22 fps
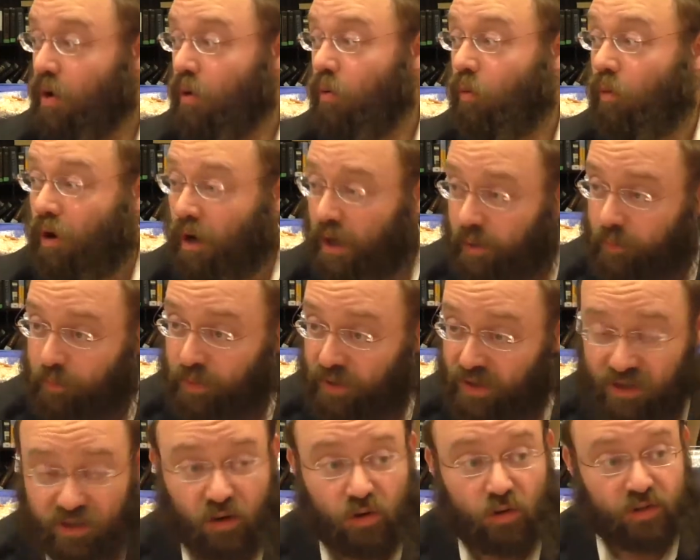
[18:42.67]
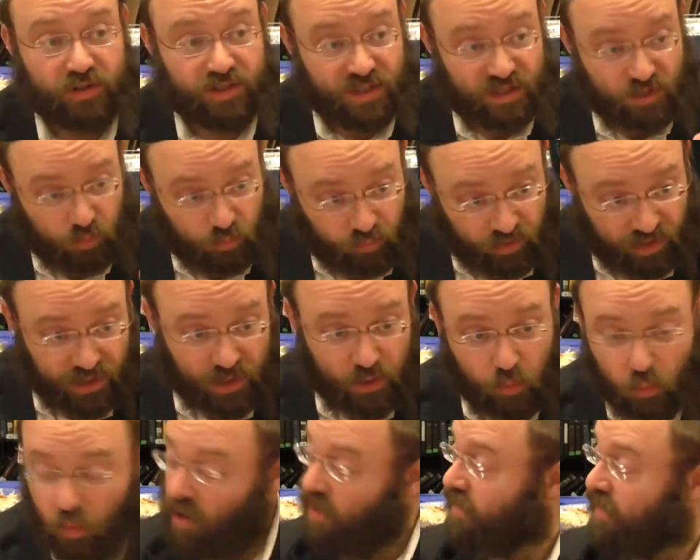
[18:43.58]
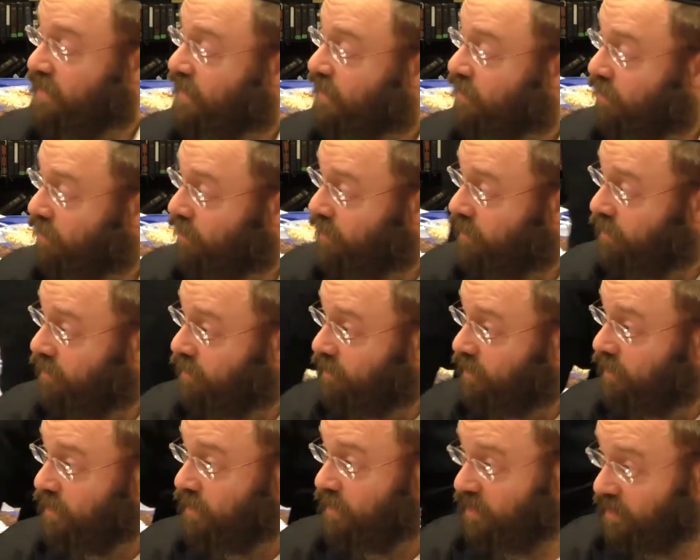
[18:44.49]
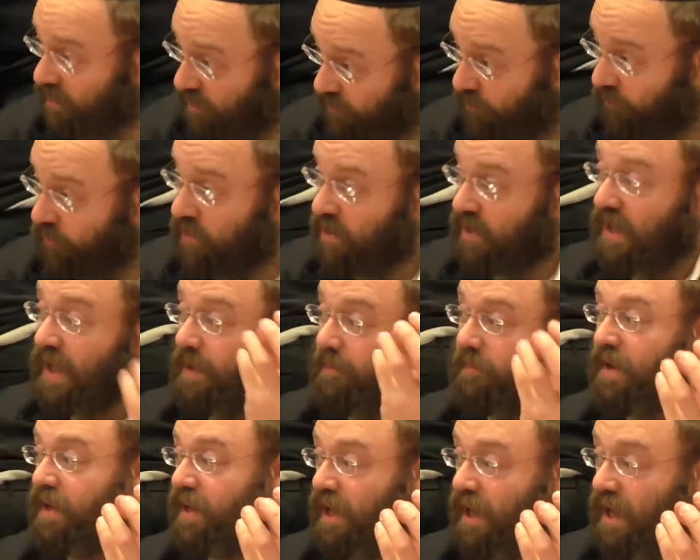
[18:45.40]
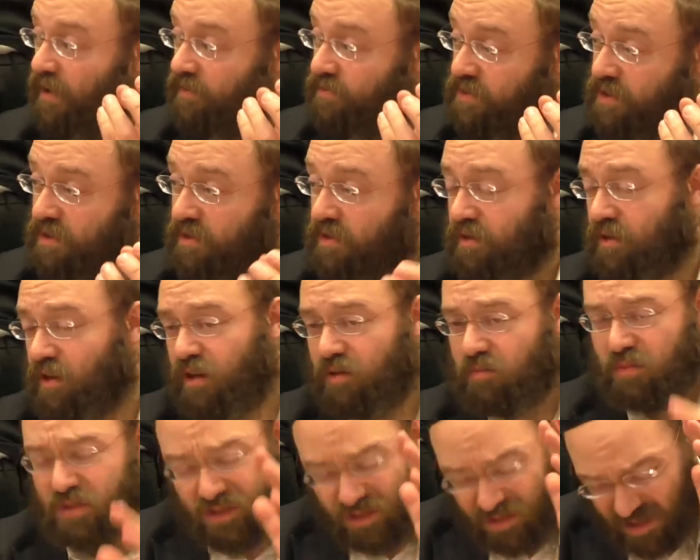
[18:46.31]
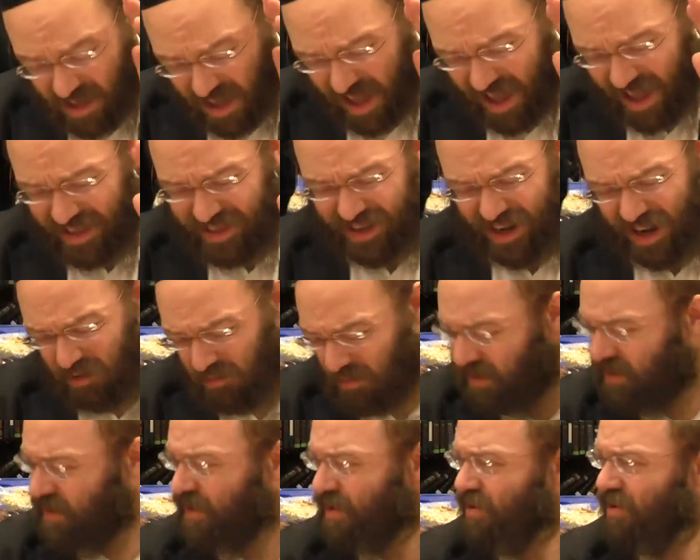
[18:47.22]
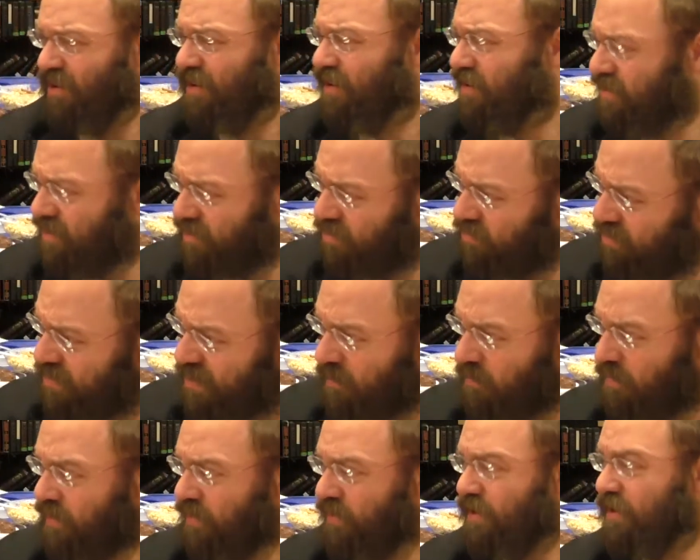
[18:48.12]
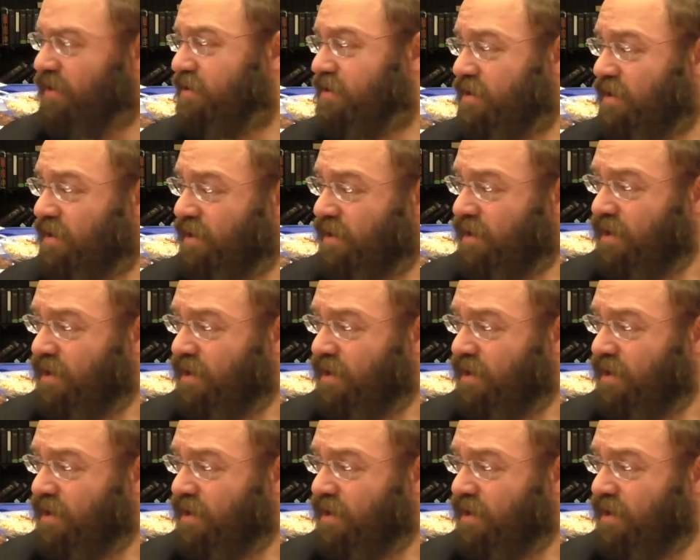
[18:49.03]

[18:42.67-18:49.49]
One opinion holds it's really one takona, therefore you can't make a hefzer. The other one says, nah, they're not one takona, they're two separate things.